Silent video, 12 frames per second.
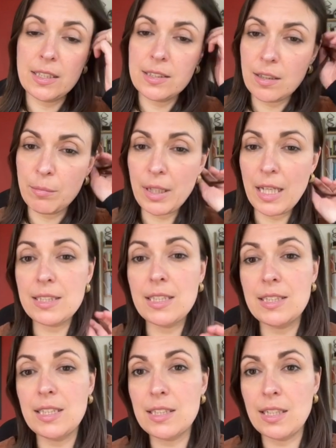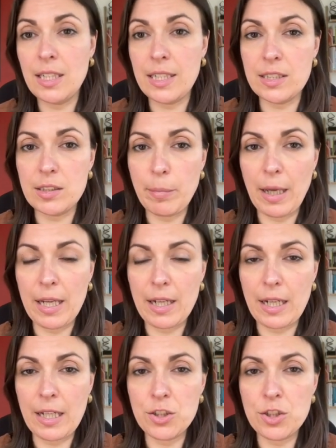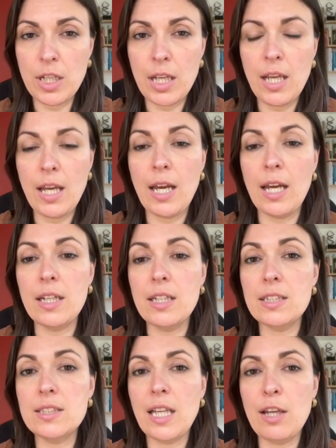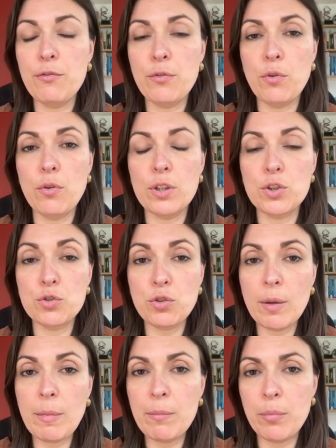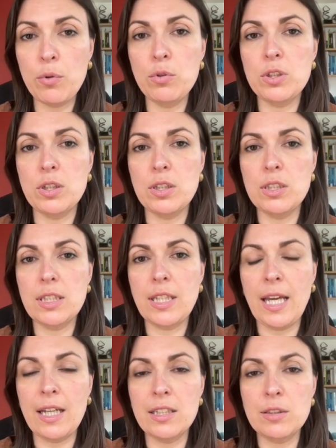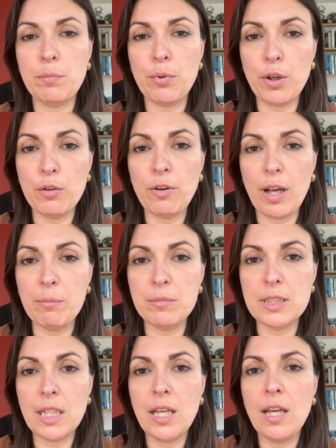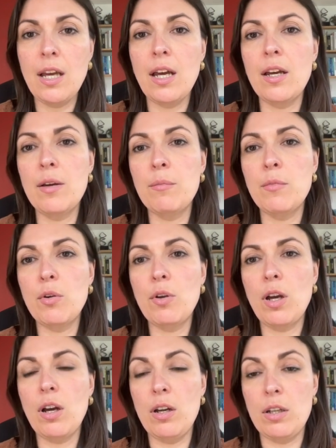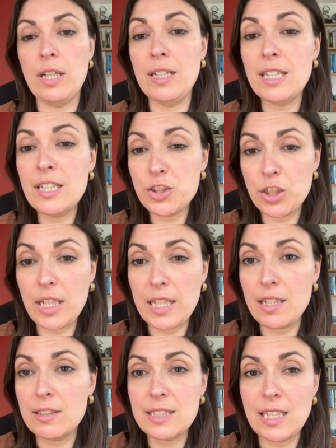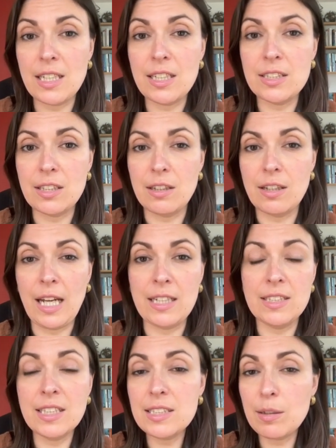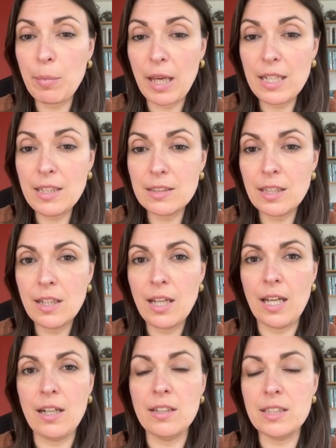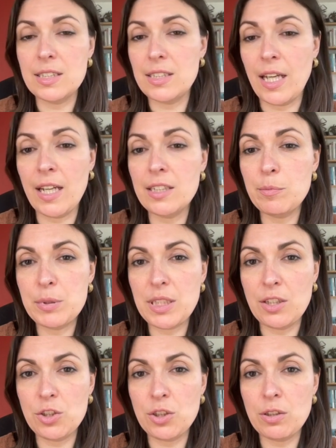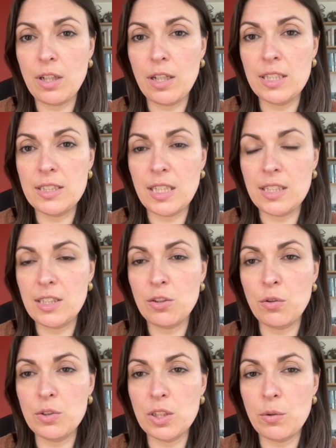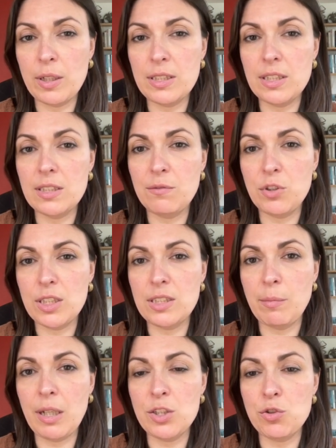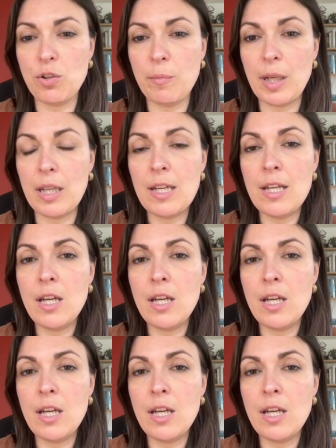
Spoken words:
in some cases this can lead to backlash. And it is therefore extremely important that programmes initially seek to anticipate and understand potential unintended consequences of GESI mainstreaming,